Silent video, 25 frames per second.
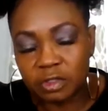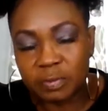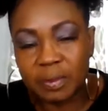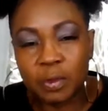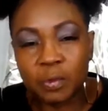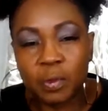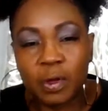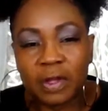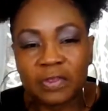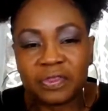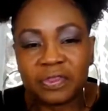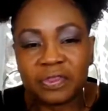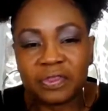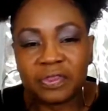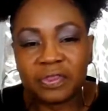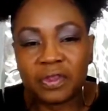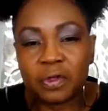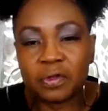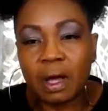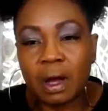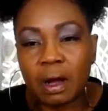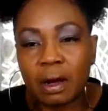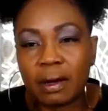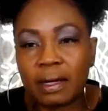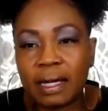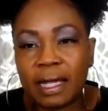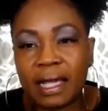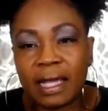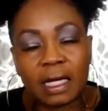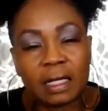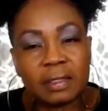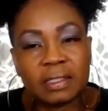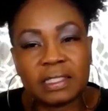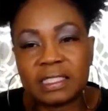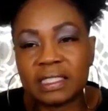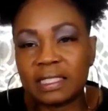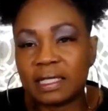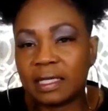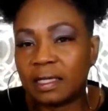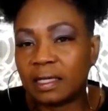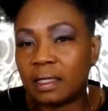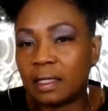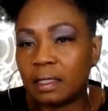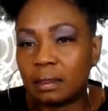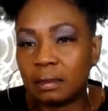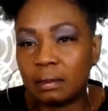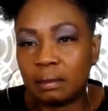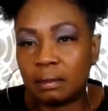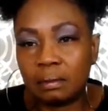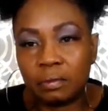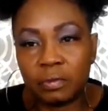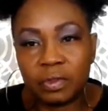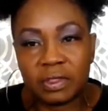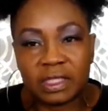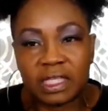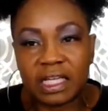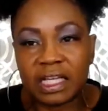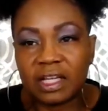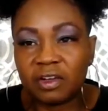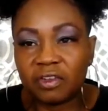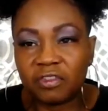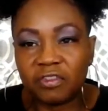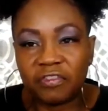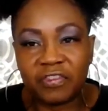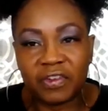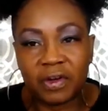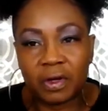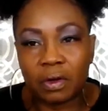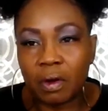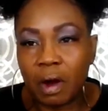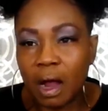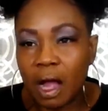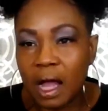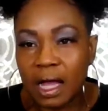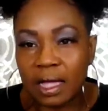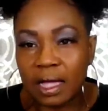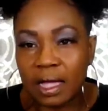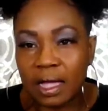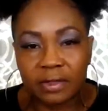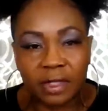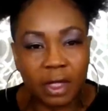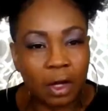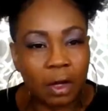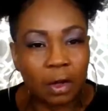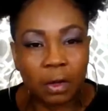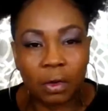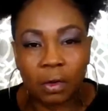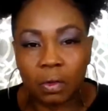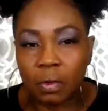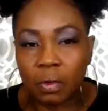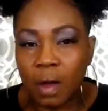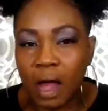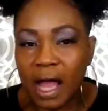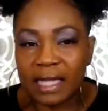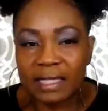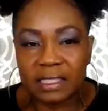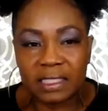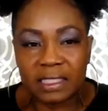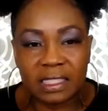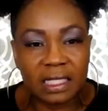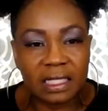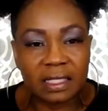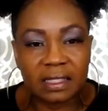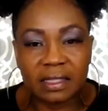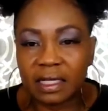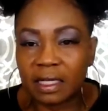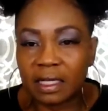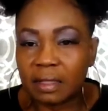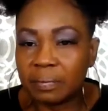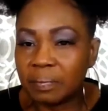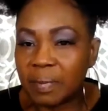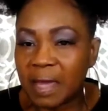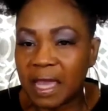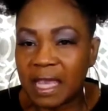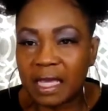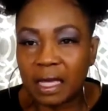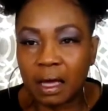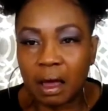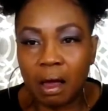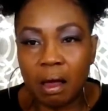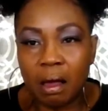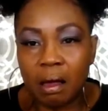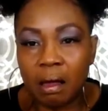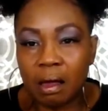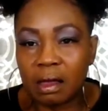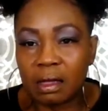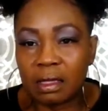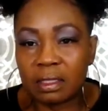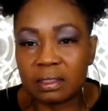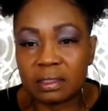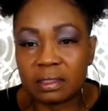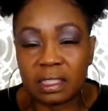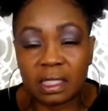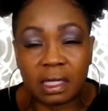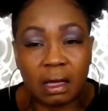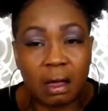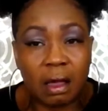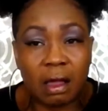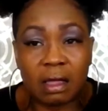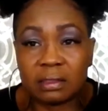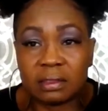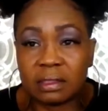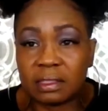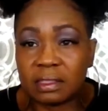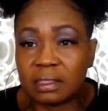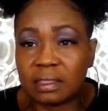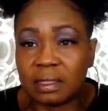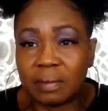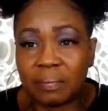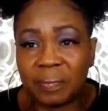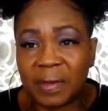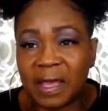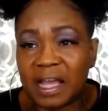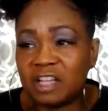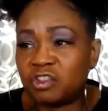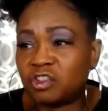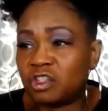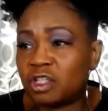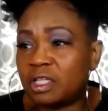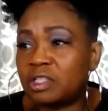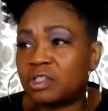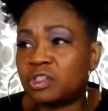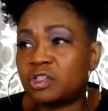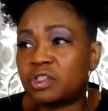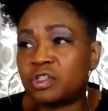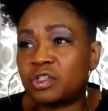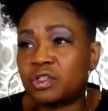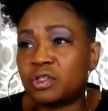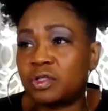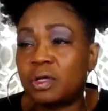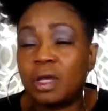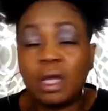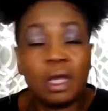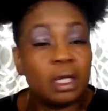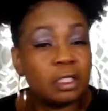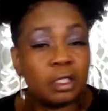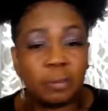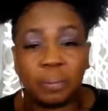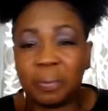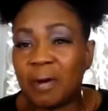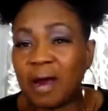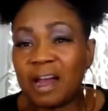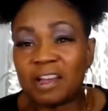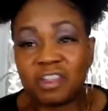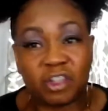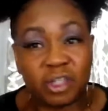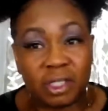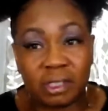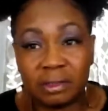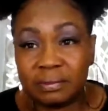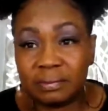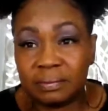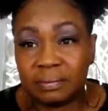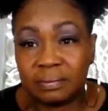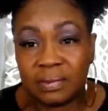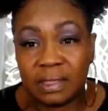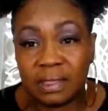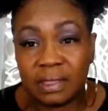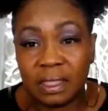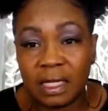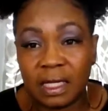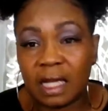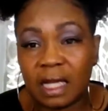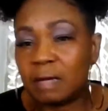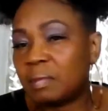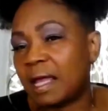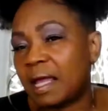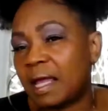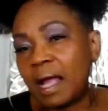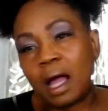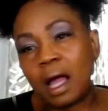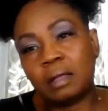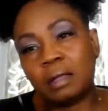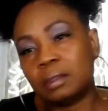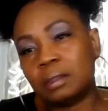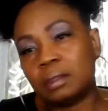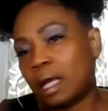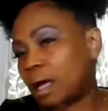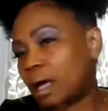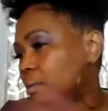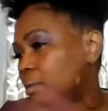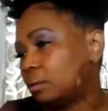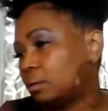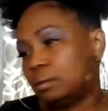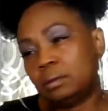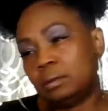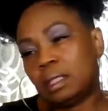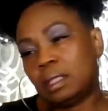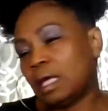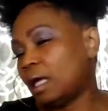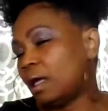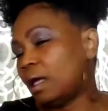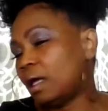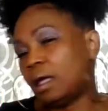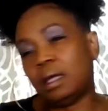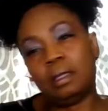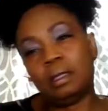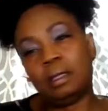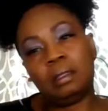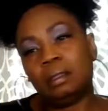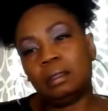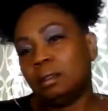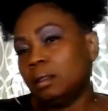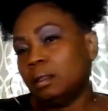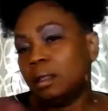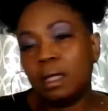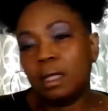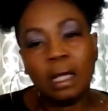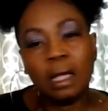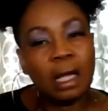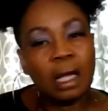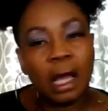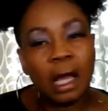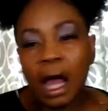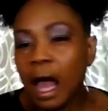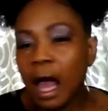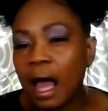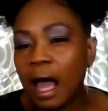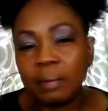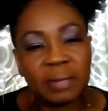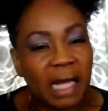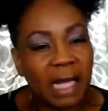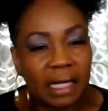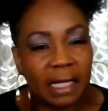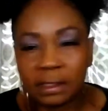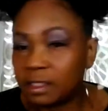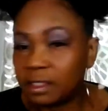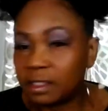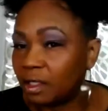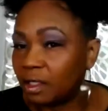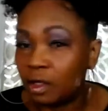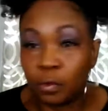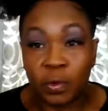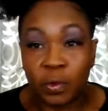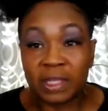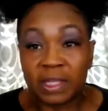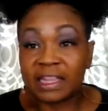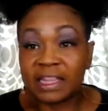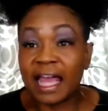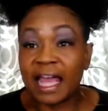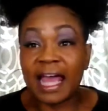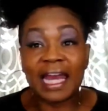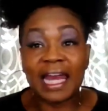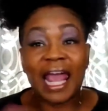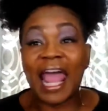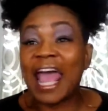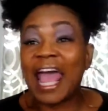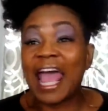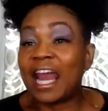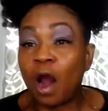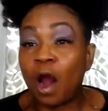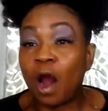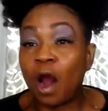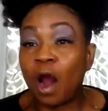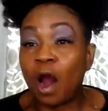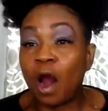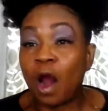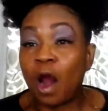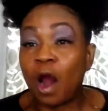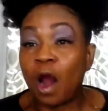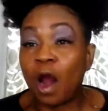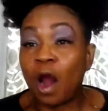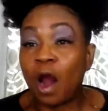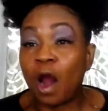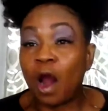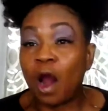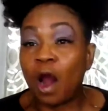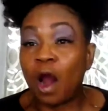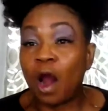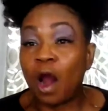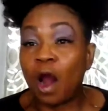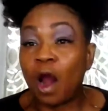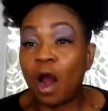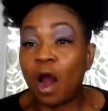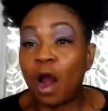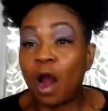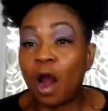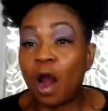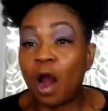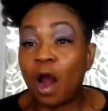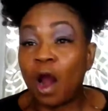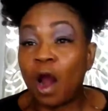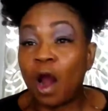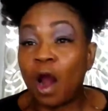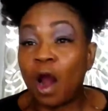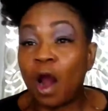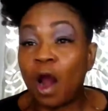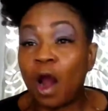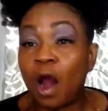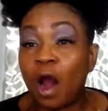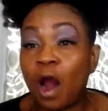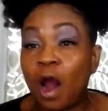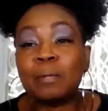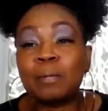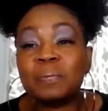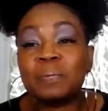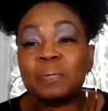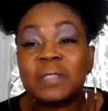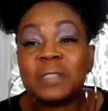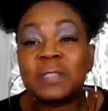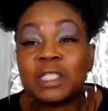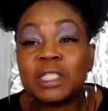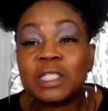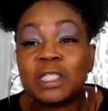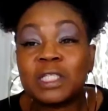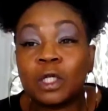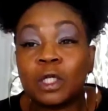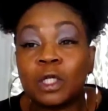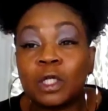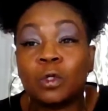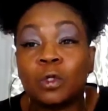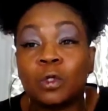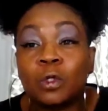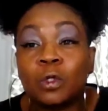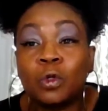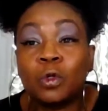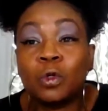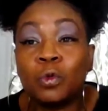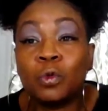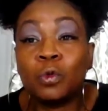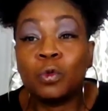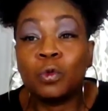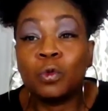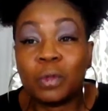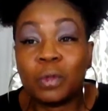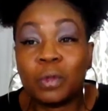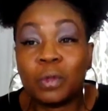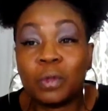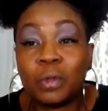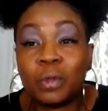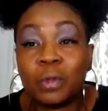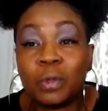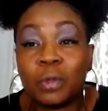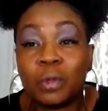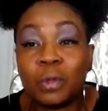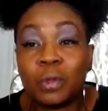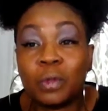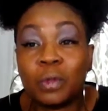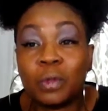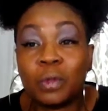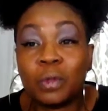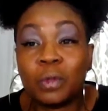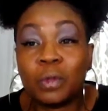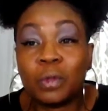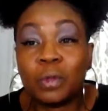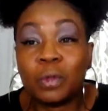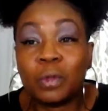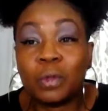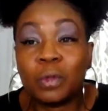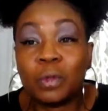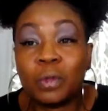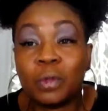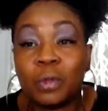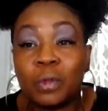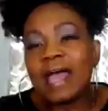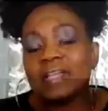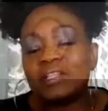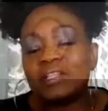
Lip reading: tells me what those are. And I said, with the interferon, the whole idea that it causes some patients to depression. And I'm like, oh no, I'm not dealing with that at all, unless I absolutely have to.